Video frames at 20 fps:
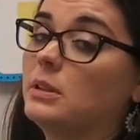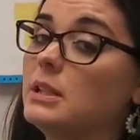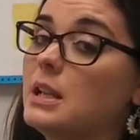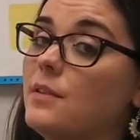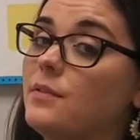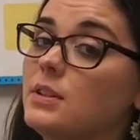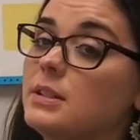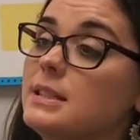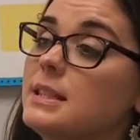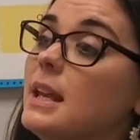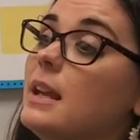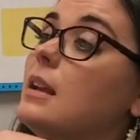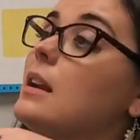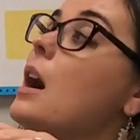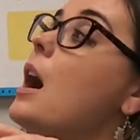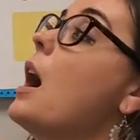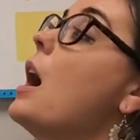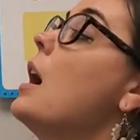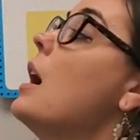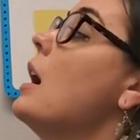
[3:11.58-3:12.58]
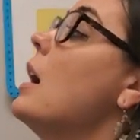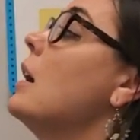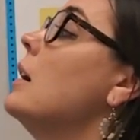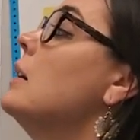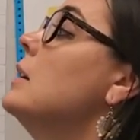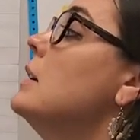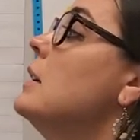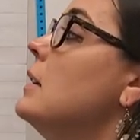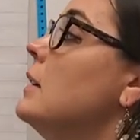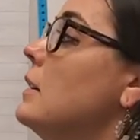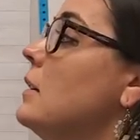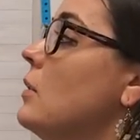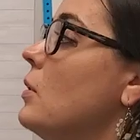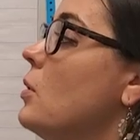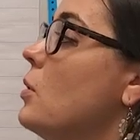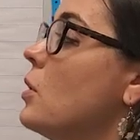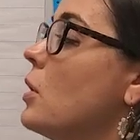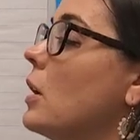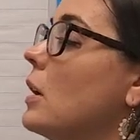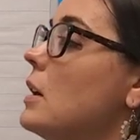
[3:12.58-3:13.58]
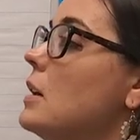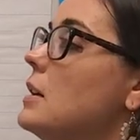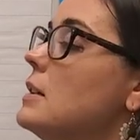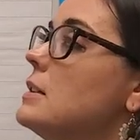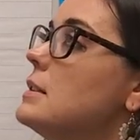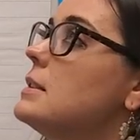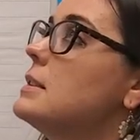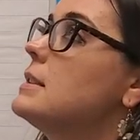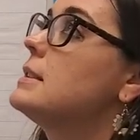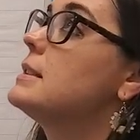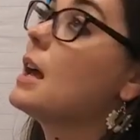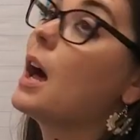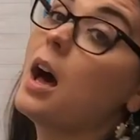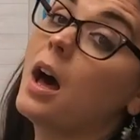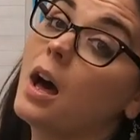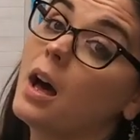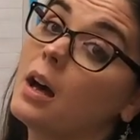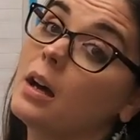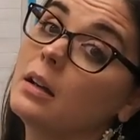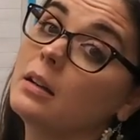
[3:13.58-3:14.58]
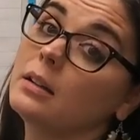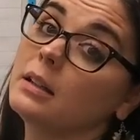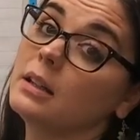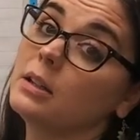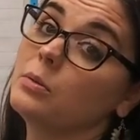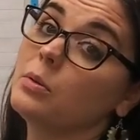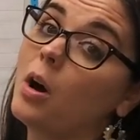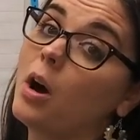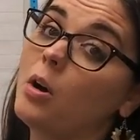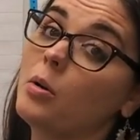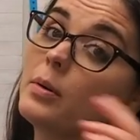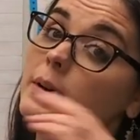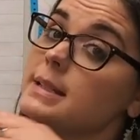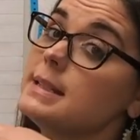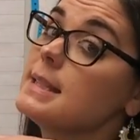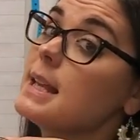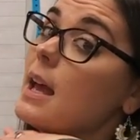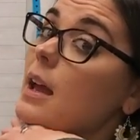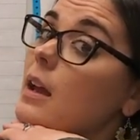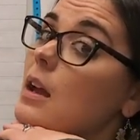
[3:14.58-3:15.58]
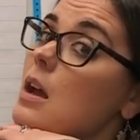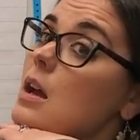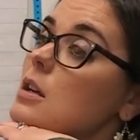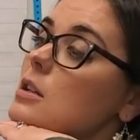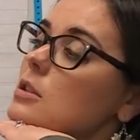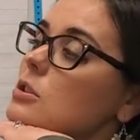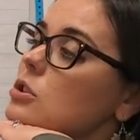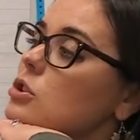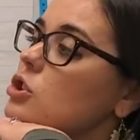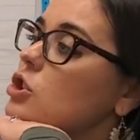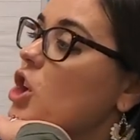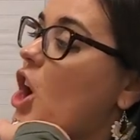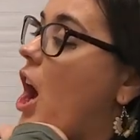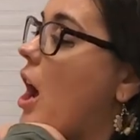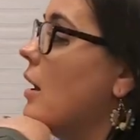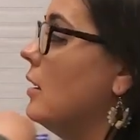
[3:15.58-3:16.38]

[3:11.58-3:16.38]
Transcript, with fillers: never say kaha or saha. It will always say ch,